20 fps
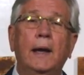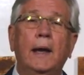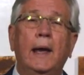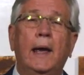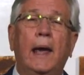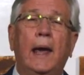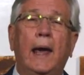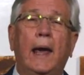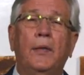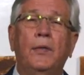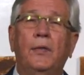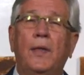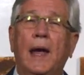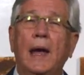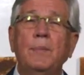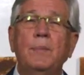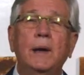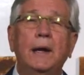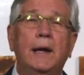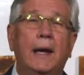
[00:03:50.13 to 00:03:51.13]
and they
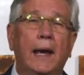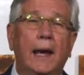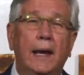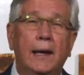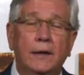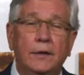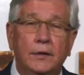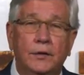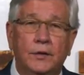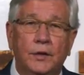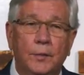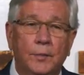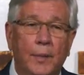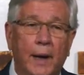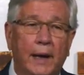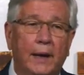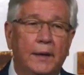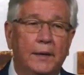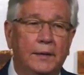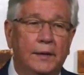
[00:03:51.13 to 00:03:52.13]
began to
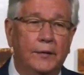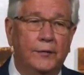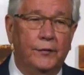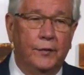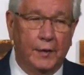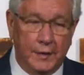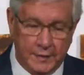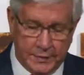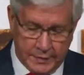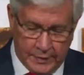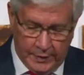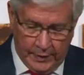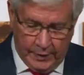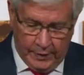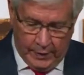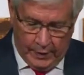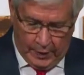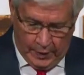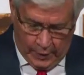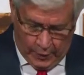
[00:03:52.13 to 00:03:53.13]
make a difference.
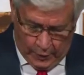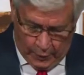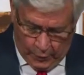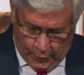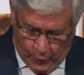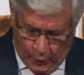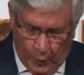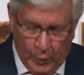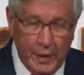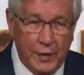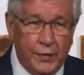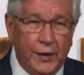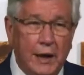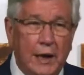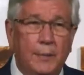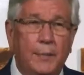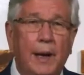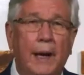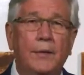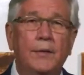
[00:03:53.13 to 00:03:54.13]
We think
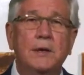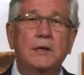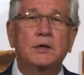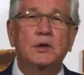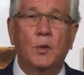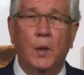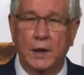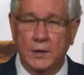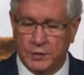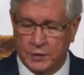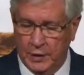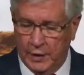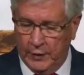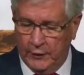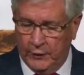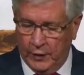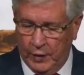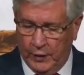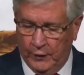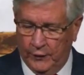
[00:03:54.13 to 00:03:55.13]
about this question
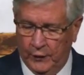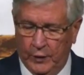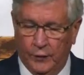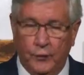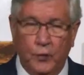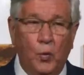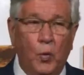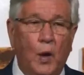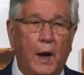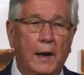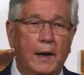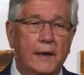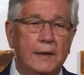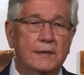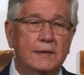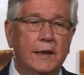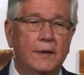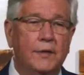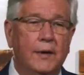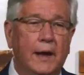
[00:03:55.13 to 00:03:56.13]
of what is
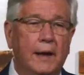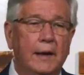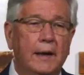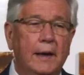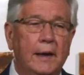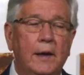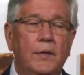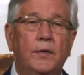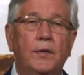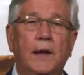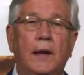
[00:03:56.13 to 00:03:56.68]
it that